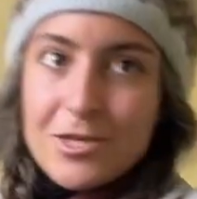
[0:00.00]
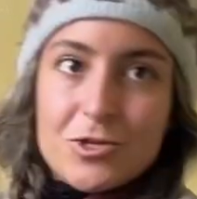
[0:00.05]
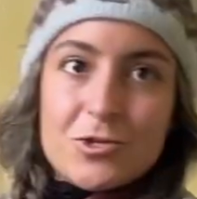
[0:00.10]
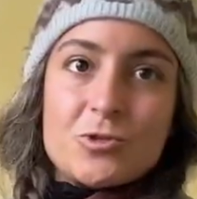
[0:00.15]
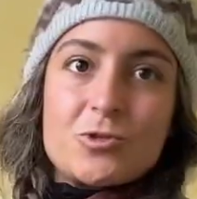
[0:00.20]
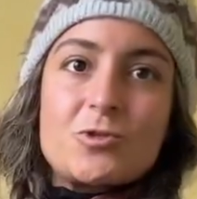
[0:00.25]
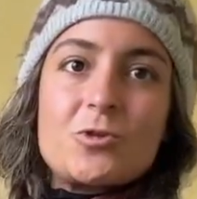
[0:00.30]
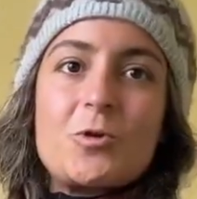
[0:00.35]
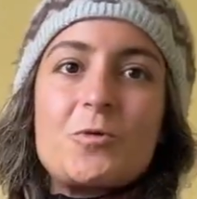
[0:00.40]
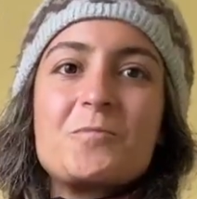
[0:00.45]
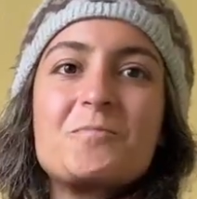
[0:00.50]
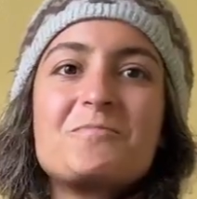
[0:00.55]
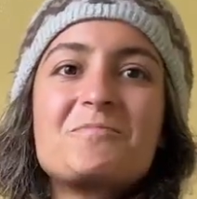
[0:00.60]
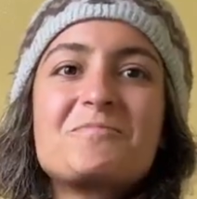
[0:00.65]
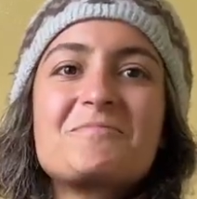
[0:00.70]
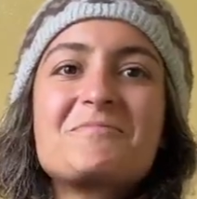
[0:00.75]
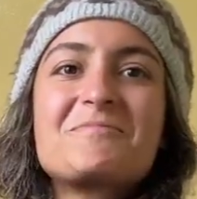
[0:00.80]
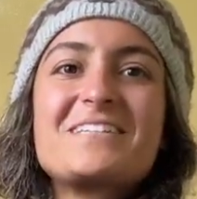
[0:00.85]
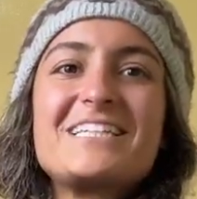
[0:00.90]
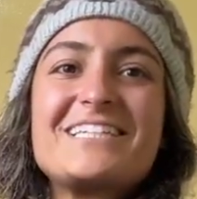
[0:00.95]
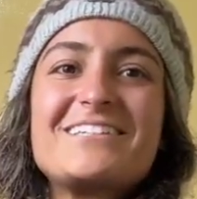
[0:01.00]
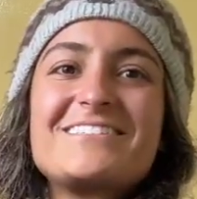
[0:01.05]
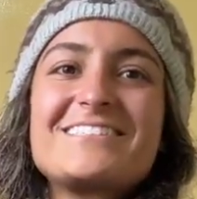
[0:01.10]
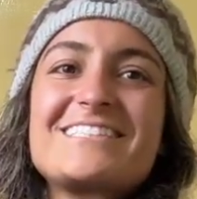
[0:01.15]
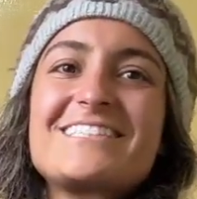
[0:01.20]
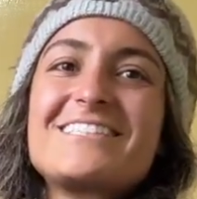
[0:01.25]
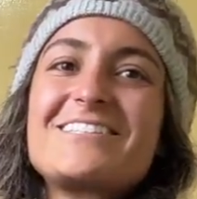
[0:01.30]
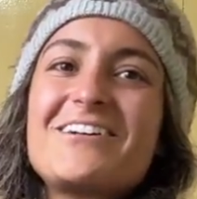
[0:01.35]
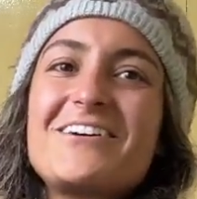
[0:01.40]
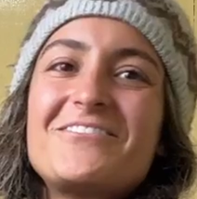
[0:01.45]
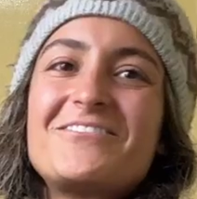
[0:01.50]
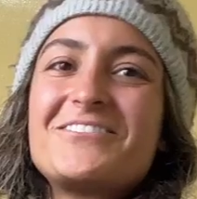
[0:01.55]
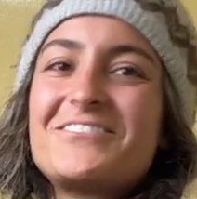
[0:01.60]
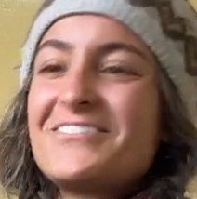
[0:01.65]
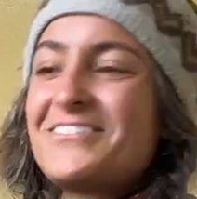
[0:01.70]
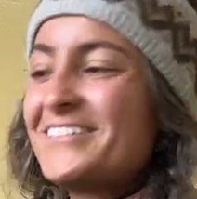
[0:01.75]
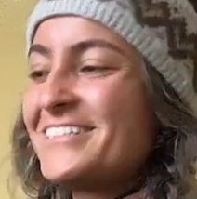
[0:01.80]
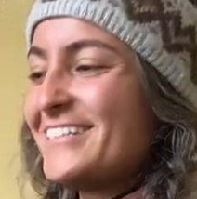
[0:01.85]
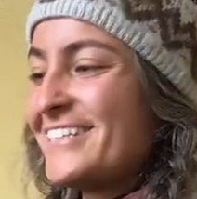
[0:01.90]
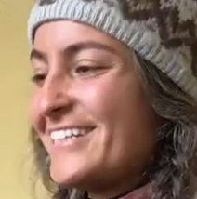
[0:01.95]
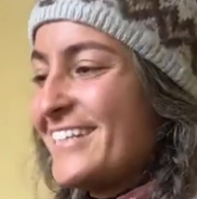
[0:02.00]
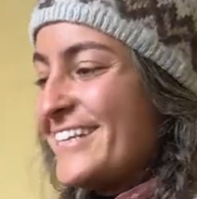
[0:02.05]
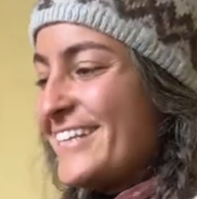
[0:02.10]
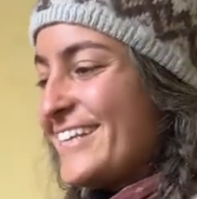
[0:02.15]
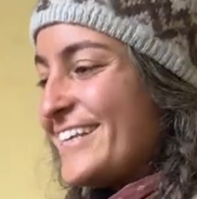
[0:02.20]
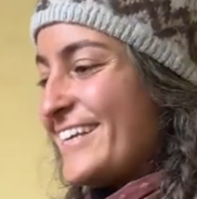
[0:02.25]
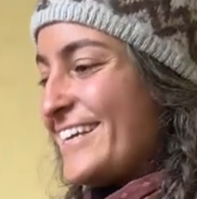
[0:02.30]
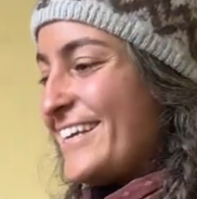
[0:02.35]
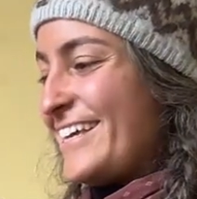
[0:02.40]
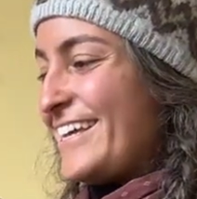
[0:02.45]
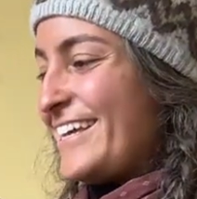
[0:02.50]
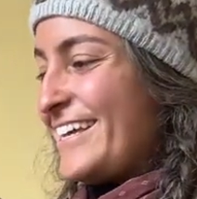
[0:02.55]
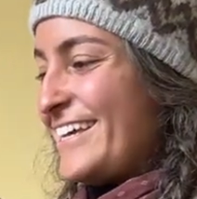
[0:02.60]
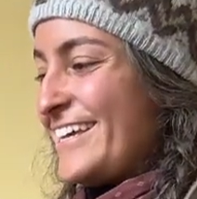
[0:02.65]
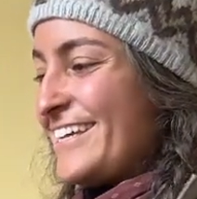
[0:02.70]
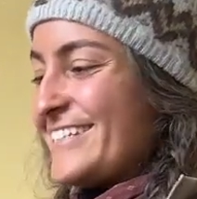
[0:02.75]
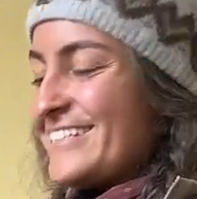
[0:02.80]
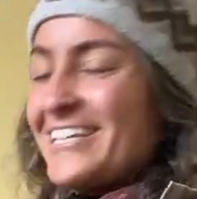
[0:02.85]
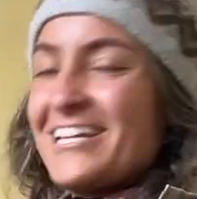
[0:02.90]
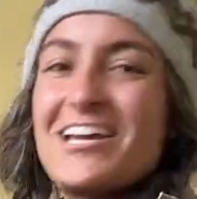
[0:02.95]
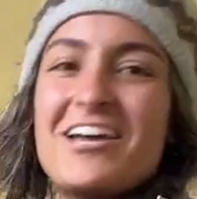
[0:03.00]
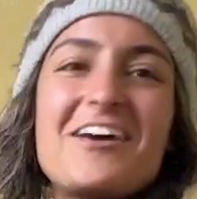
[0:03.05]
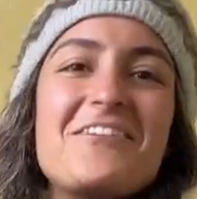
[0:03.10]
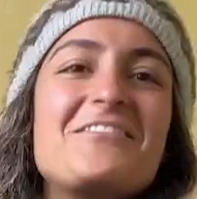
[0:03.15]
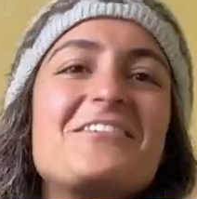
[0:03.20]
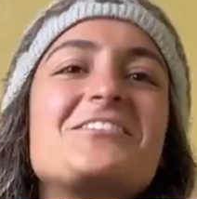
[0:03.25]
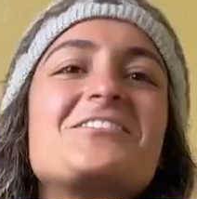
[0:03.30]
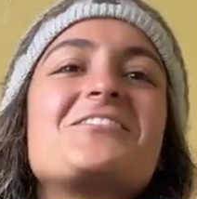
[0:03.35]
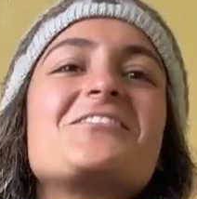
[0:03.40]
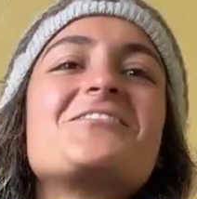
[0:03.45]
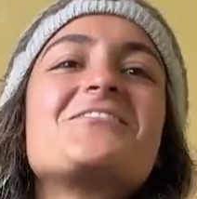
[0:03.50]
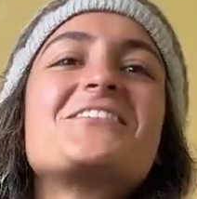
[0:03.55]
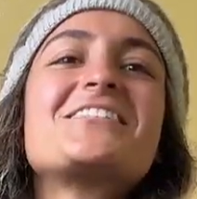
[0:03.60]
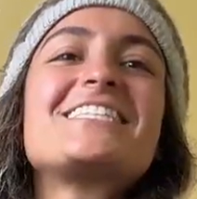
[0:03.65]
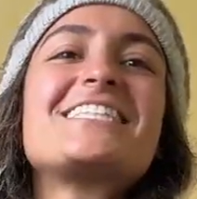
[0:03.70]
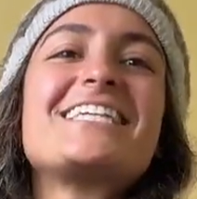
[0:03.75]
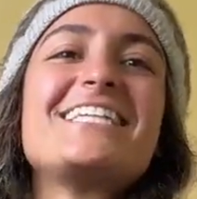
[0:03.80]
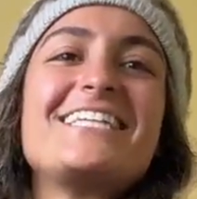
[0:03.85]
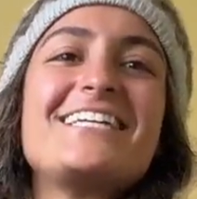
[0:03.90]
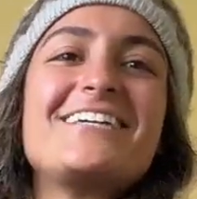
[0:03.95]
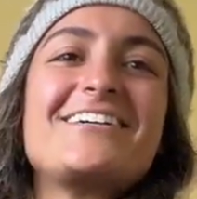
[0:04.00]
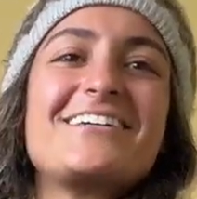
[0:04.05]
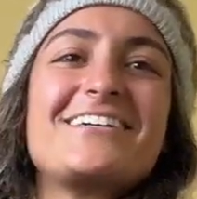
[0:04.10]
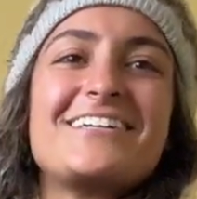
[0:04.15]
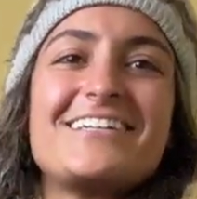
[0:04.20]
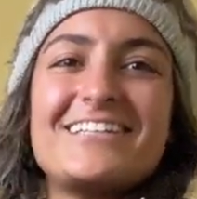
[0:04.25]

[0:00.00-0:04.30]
So here's the duffel, and I'm going to show you what's in here.